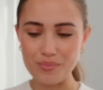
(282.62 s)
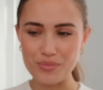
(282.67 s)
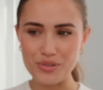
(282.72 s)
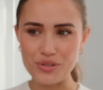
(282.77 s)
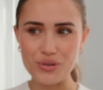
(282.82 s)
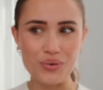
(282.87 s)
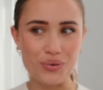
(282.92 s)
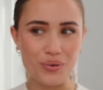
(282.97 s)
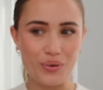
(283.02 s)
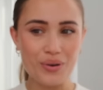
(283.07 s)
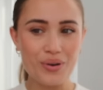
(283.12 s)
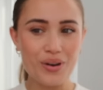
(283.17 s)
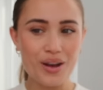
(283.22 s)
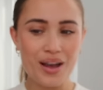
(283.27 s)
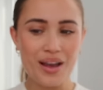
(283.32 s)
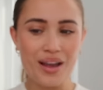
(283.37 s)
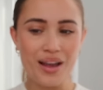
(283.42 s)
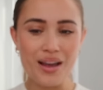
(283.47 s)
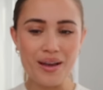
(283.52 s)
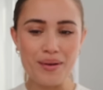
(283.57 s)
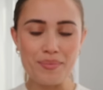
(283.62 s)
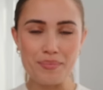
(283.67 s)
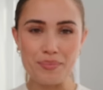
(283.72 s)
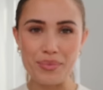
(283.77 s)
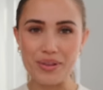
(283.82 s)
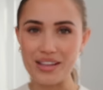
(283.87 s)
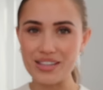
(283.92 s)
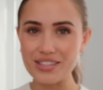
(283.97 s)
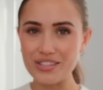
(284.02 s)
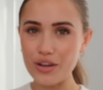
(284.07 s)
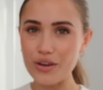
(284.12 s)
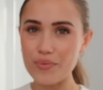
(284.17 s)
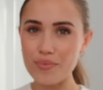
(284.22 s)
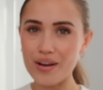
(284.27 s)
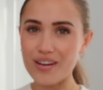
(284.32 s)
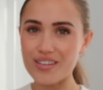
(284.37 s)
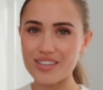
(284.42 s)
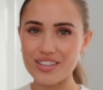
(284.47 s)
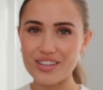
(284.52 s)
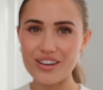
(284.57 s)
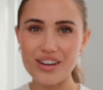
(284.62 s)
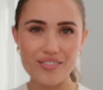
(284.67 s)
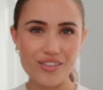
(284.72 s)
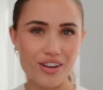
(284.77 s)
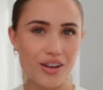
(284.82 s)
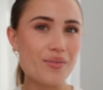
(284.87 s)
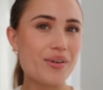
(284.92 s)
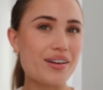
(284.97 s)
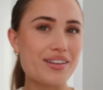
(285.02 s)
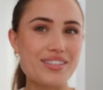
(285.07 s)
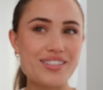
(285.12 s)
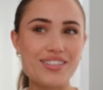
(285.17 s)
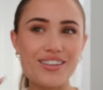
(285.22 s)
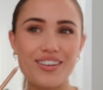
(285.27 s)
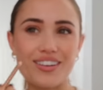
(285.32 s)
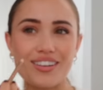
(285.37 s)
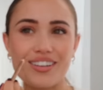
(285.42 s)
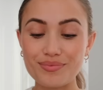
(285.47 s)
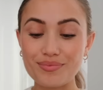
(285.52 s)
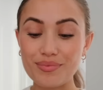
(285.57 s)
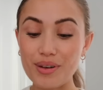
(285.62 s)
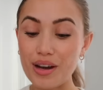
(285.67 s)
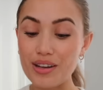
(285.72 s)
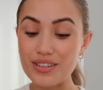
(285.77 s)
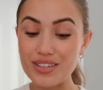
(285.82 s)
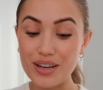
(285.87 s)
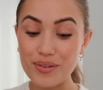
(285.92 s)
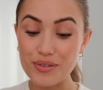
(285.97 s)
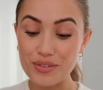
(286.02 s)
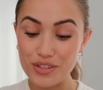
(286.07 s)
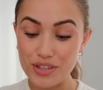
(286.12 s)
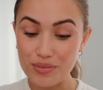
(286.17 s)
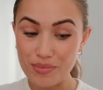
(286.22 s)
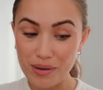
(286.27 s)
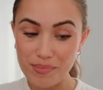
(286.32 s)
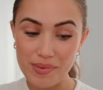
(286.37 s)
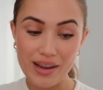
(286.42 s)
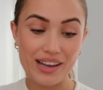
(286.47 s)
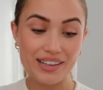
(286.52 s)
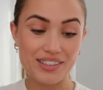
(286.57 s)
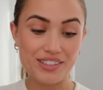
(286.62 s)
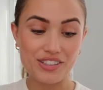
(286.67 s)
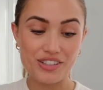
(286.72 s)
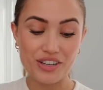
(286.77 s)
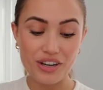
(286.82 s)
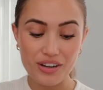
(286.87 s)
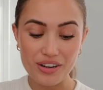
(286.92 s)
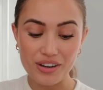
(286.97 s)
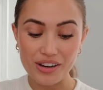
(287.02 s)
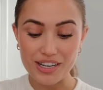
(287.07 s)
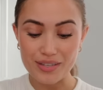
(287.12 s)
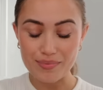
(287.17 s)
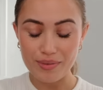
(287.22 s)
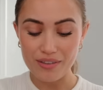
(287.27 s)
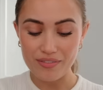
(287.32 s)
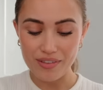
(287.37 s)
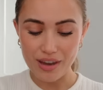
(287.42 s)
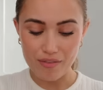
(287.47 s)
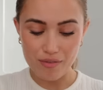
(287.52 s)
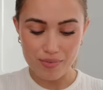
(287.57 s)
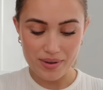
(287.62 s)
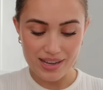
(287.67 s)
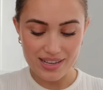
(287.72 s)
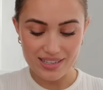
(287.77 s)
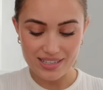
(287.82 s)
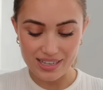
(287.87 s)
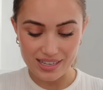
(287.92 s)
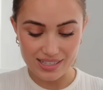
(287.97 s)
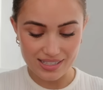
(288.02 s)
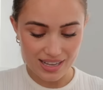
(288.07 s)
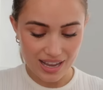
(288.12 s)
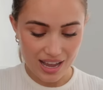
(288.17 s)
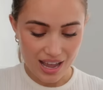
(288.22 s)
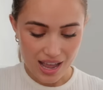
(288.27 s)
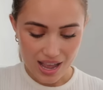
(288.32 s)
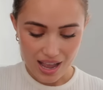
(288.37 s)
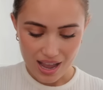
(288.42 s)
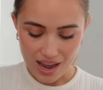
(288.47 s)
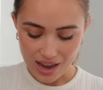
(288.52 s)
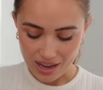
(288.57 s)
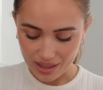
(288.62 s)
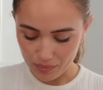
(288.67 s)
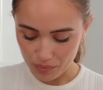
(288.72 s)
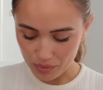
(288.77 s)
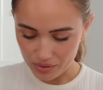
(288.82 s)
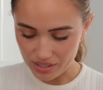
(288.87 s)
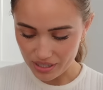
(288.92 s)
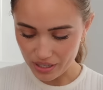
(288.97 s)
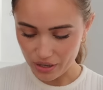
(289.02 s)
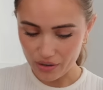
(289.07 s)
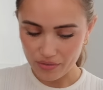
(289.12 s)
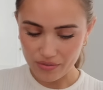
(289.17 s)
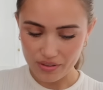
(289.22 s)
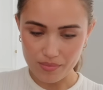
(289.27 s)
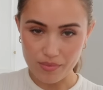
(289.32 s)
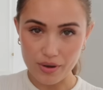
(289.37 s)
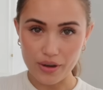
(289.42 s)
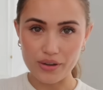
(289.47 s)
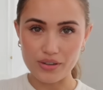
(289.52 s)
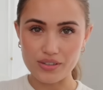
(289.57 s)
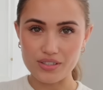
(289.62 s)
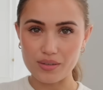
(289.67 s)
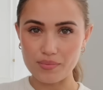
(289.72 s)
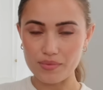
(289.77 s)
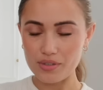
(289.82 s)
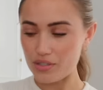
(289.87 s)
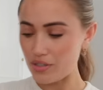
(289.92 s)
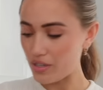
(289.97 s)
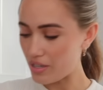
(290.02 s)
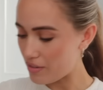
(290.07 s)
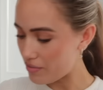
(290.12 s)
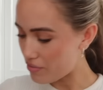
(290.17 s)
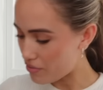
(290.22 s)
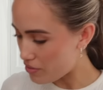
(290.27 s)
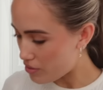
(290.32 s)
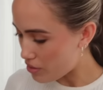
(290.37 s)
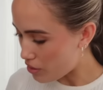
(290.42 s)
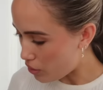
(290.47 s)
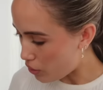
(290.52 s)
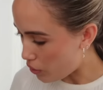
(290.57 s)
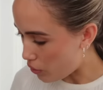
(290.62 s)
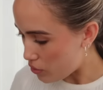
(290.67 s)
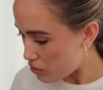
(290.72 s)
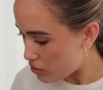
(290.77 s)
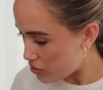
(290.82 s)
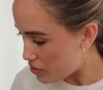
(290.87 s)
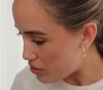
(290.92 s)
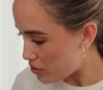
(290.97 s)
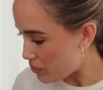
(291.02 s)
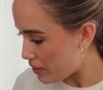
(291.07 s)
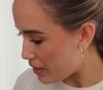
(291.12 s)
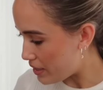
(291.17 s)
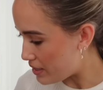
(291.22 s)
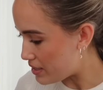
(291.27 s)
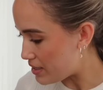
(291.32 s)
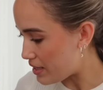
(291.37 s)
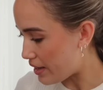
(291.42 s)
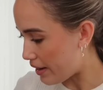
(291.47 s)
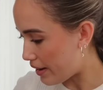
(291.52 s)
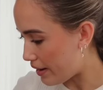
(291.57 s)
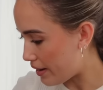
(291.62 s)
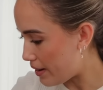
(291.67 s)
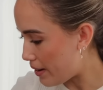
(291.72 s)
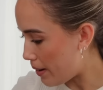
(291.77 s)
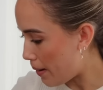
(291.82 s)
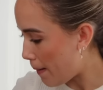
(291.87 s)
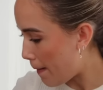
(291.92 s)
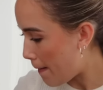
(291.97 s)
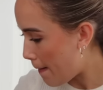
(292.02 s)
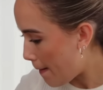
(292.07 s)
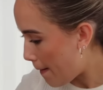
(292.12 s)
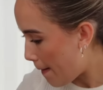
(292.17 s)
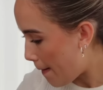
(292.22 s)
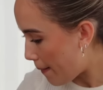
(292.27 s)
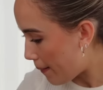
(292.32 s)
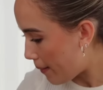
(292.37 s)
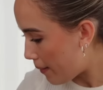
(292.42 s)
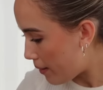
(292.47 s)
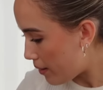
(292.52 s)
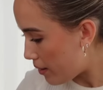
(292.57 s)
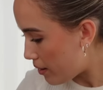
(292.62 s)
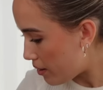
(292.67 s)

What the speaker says: tour, but there's so much, I don't even know where to start. But I will do my best to show you guys my favourite pieces and the ones I go for the most. I'm just looking for a gloss to wear today. I'm